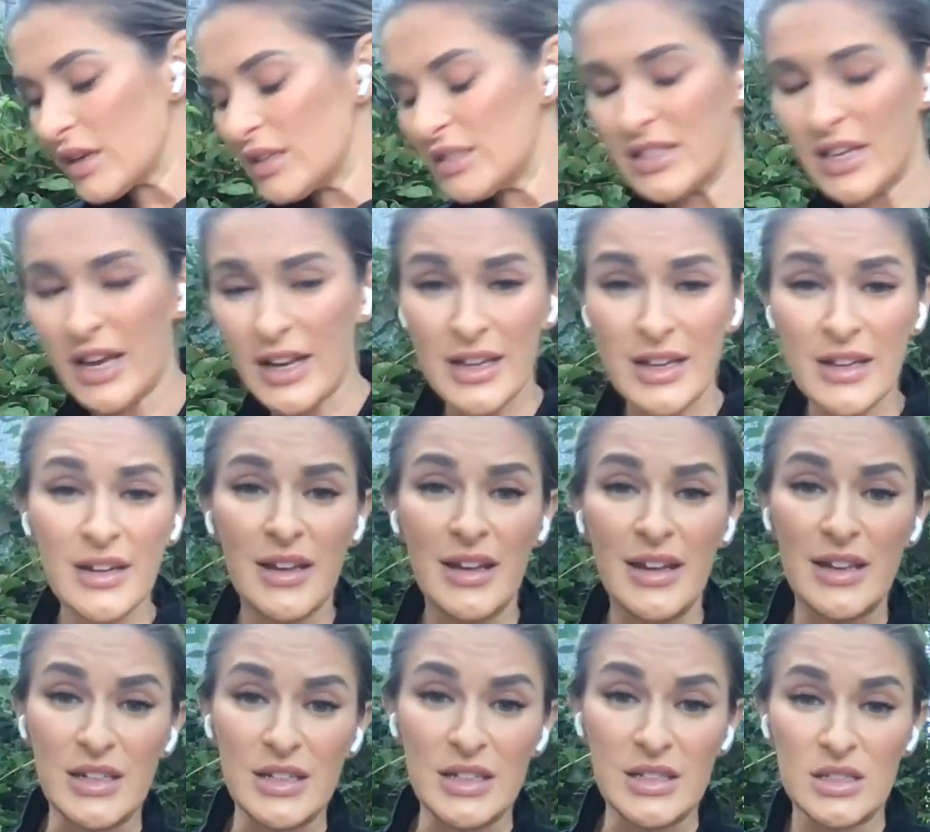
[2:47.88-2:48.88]
Second
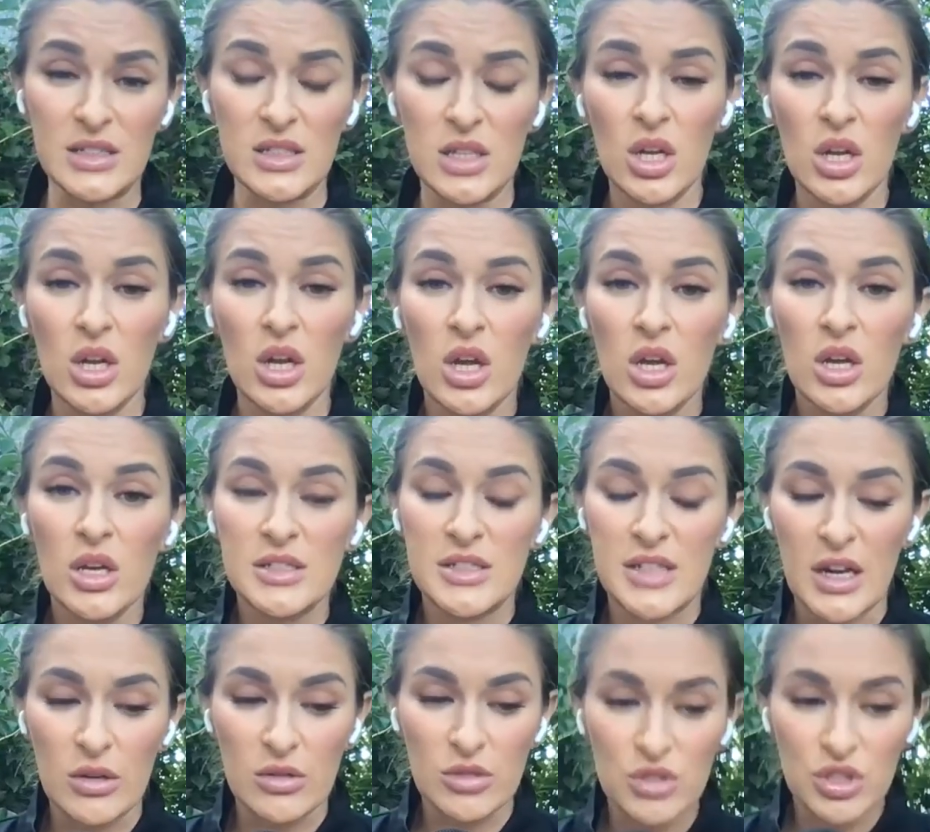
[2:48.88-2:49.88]
is
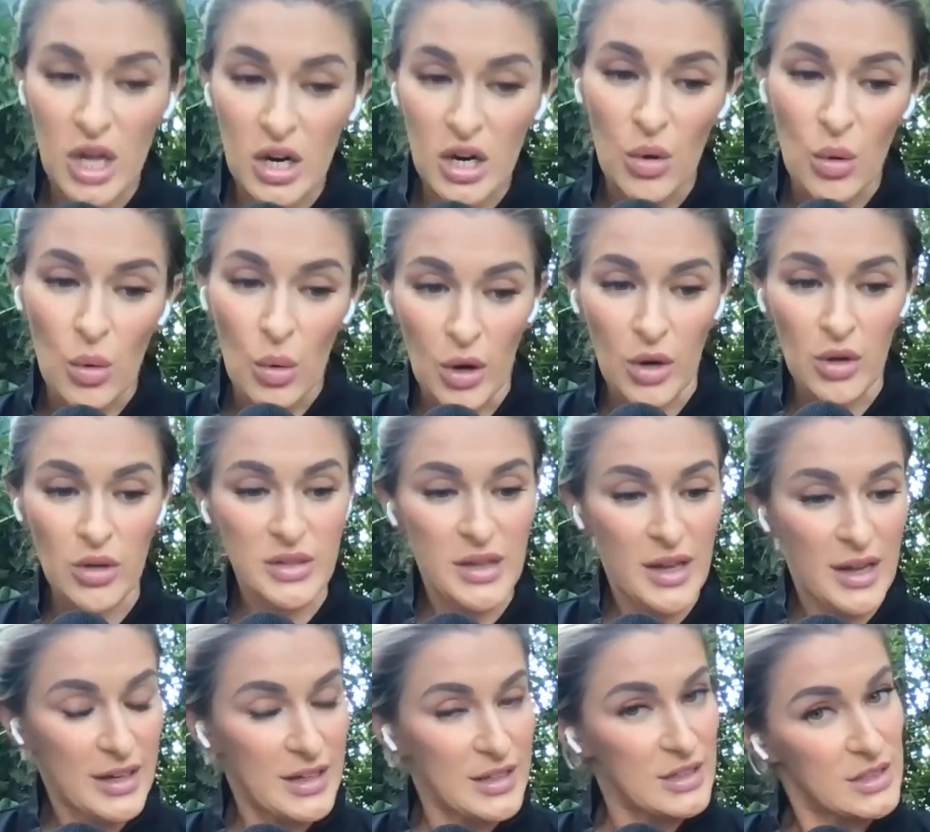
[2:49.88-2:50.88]
sacral Chakra Oracle
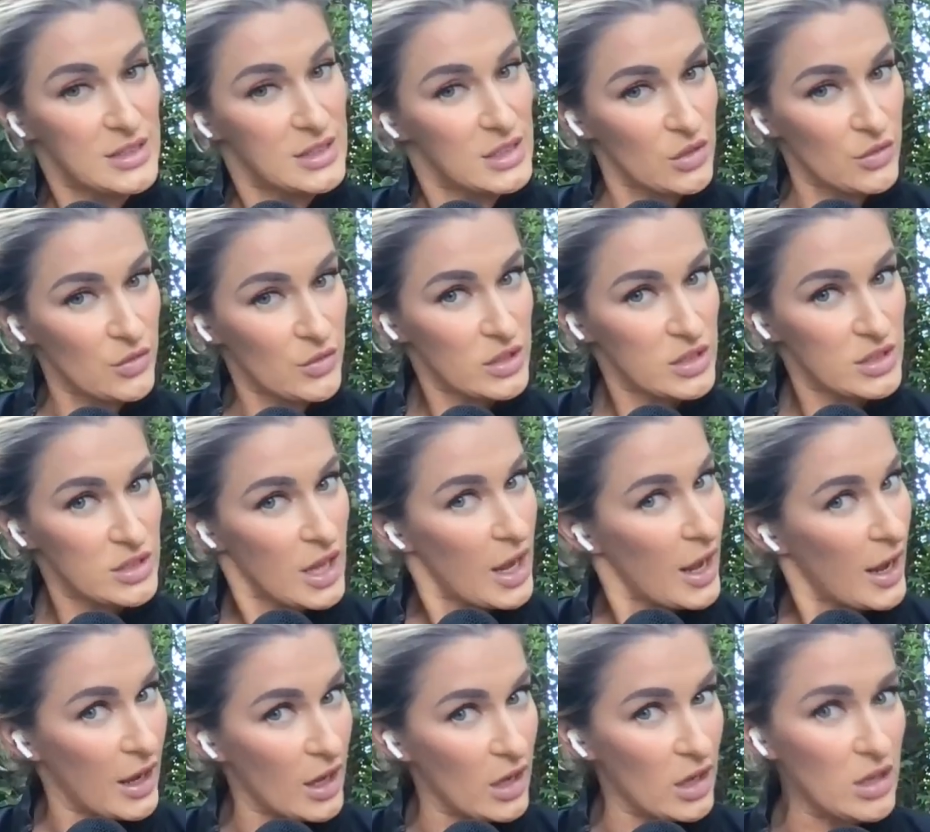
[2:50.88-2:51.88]
deck is still for
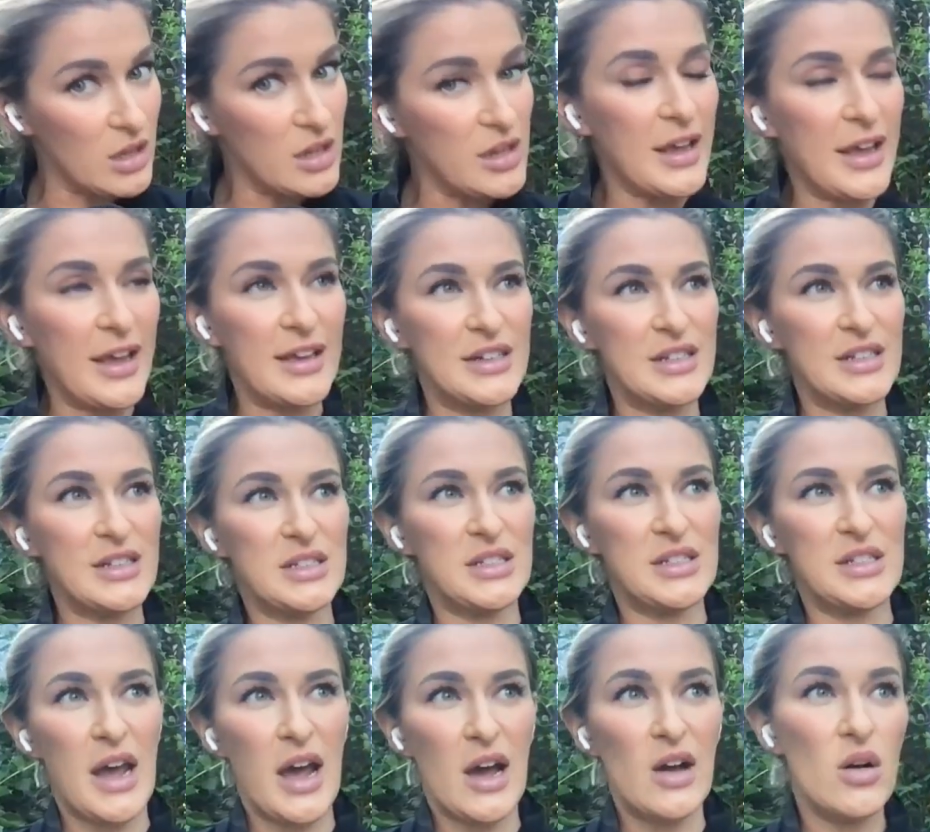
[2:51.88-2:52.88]
sale and it's
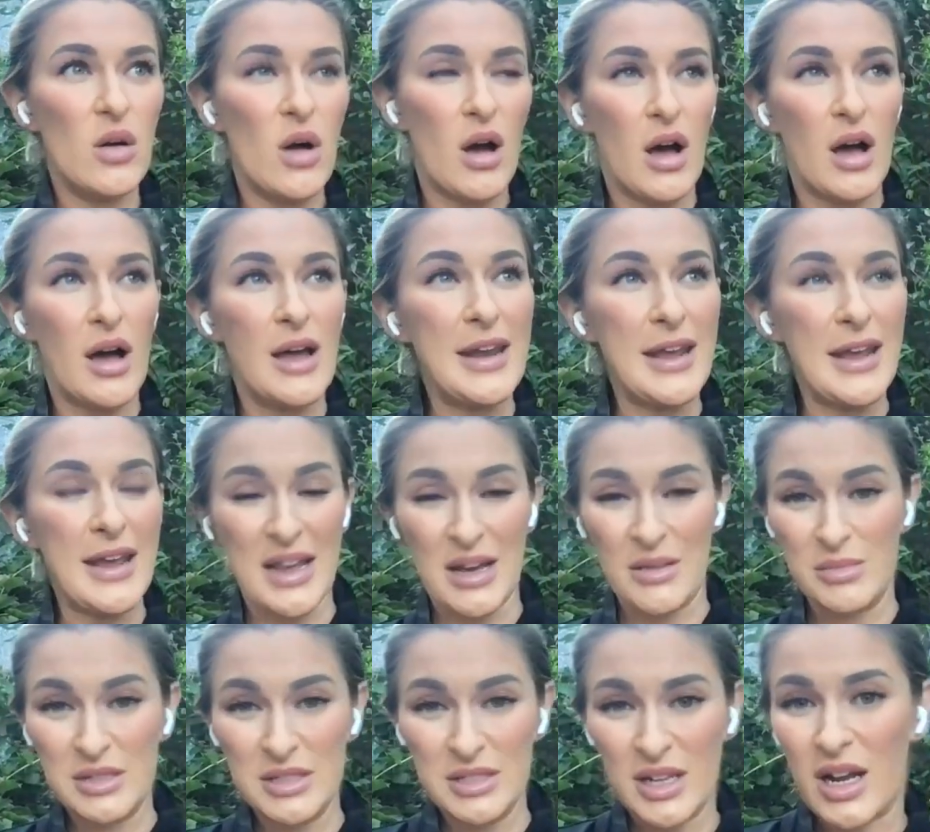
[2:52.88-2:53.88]
now on
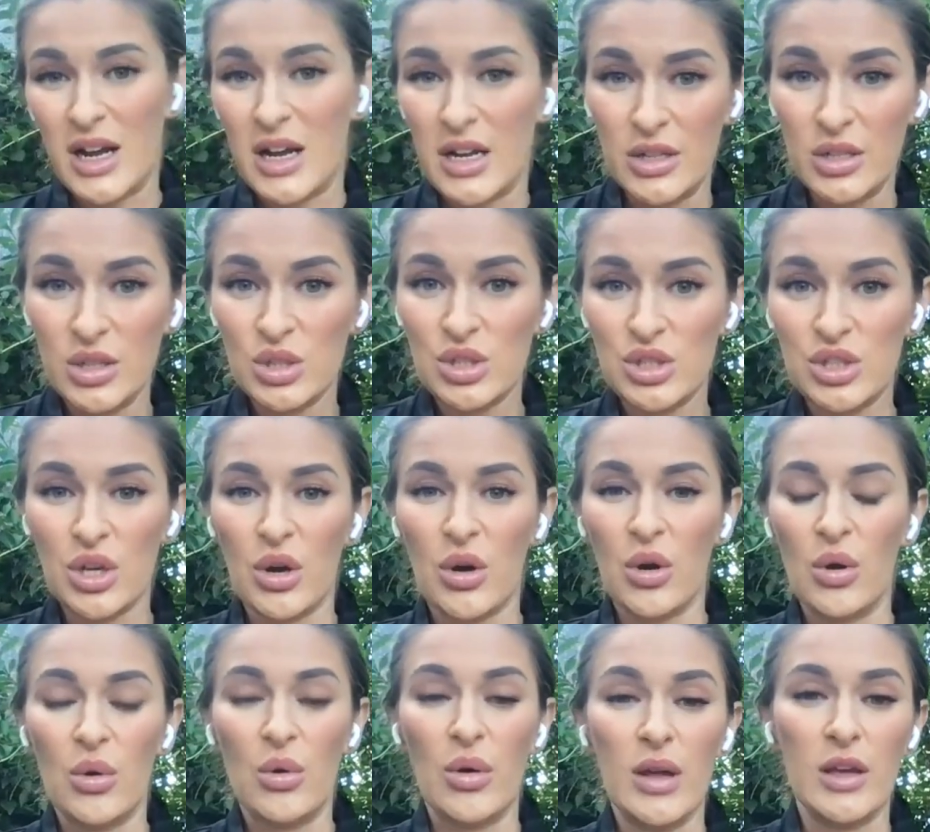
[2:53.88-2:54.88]
Amazon.
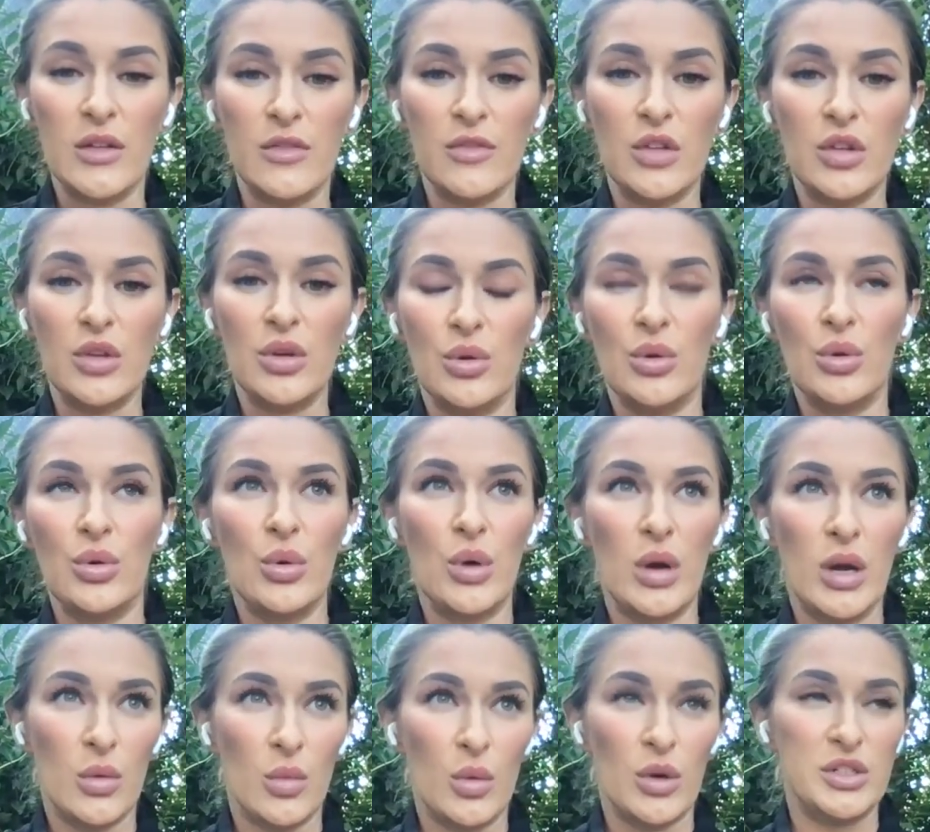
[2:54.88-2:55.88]
So if you
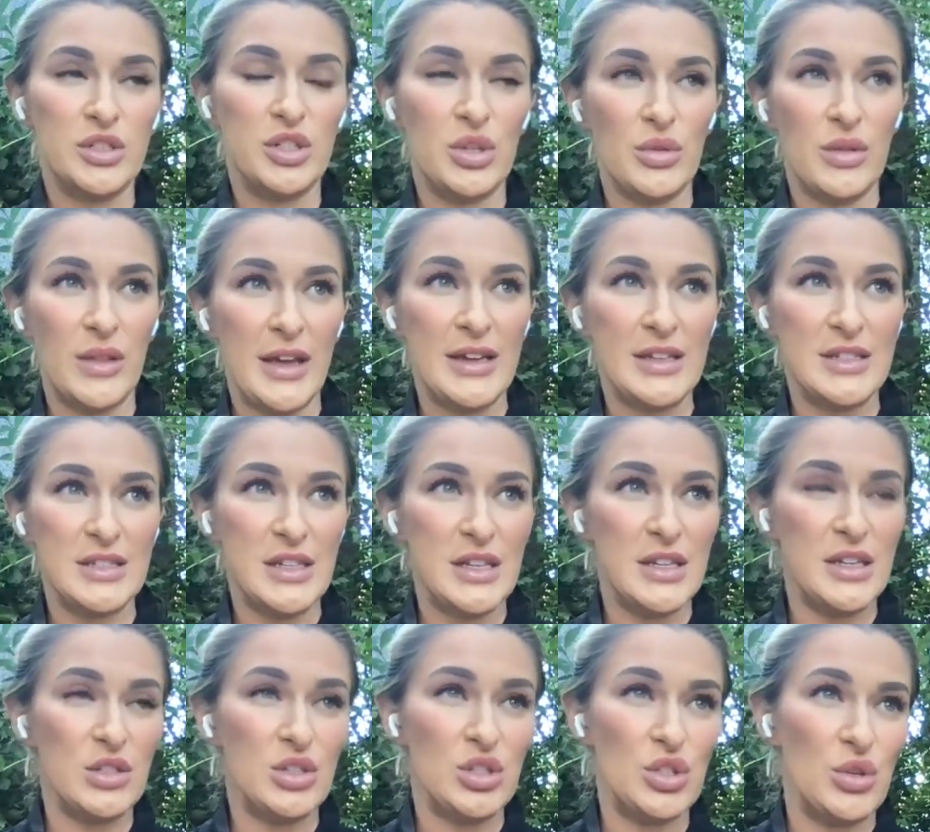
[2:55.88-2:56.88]
were too
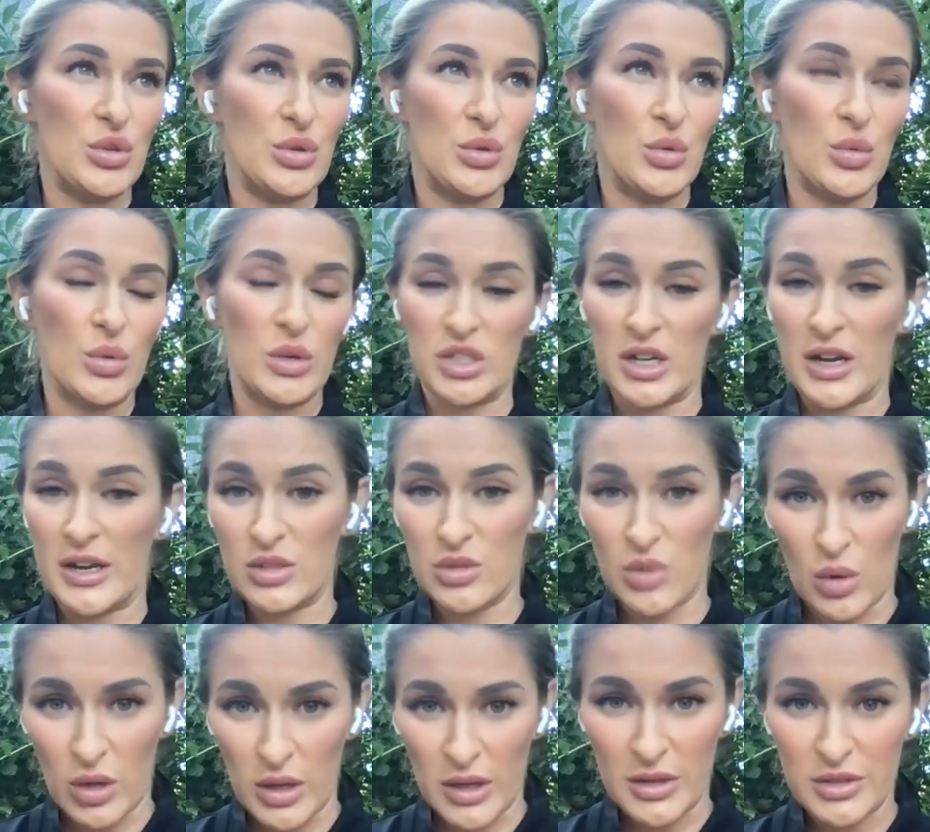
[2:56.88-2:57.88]
lazy to, which I
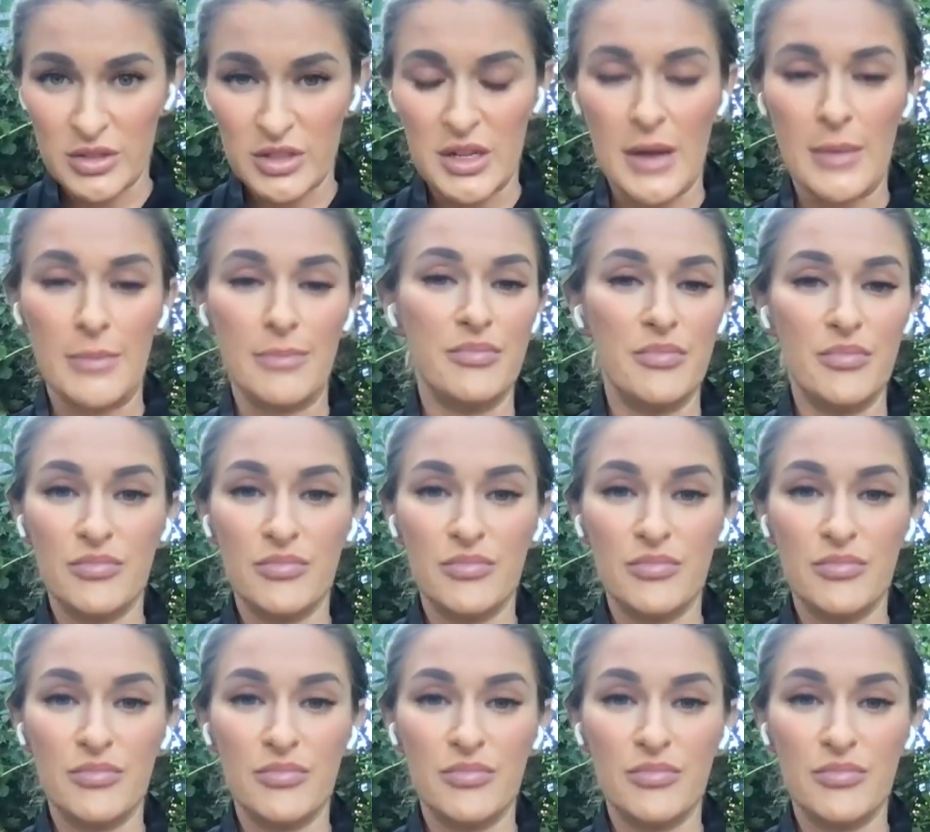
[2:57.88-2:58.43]
totally understand,